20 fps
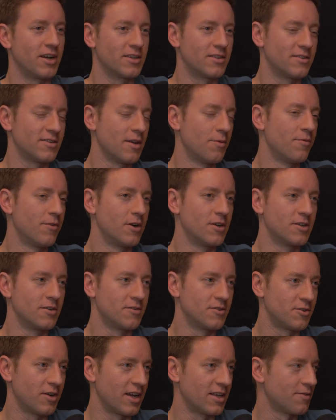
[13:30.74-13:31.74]
some version
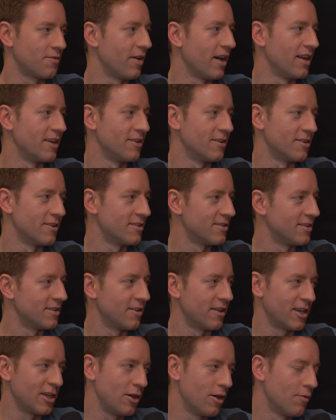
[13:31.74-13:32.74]
of Strength Finders, and
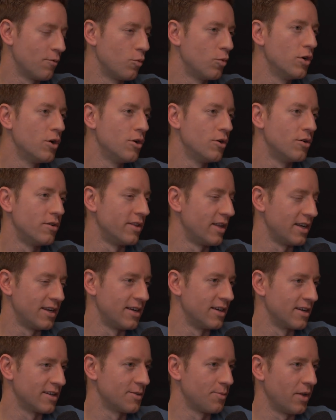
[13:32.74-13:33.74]
they're like, you have woo, and they
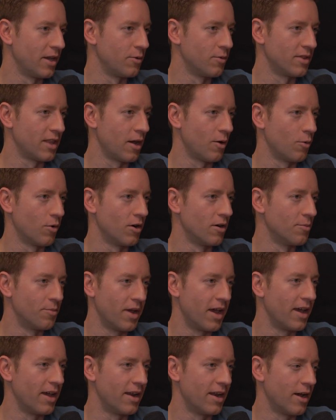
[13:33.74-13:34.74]
didn't explain what that word
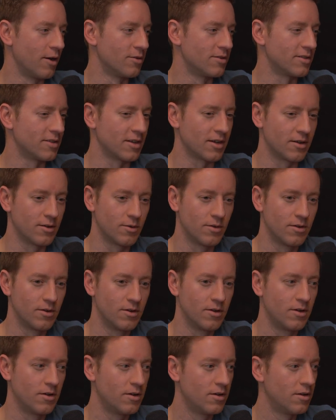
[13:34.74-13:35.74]
meant. And I was like,
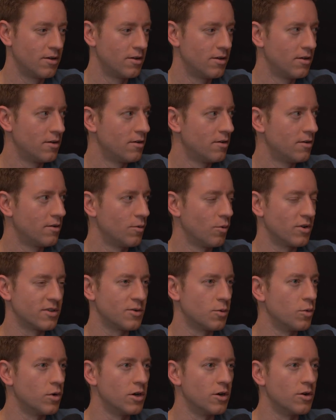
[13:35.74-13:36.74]

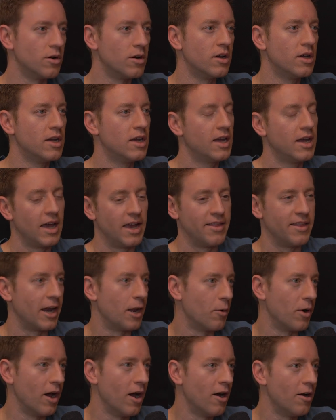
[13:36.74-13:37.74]
what's woo? And then
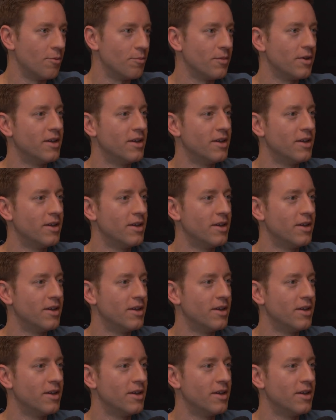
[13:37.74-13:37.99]
I went home.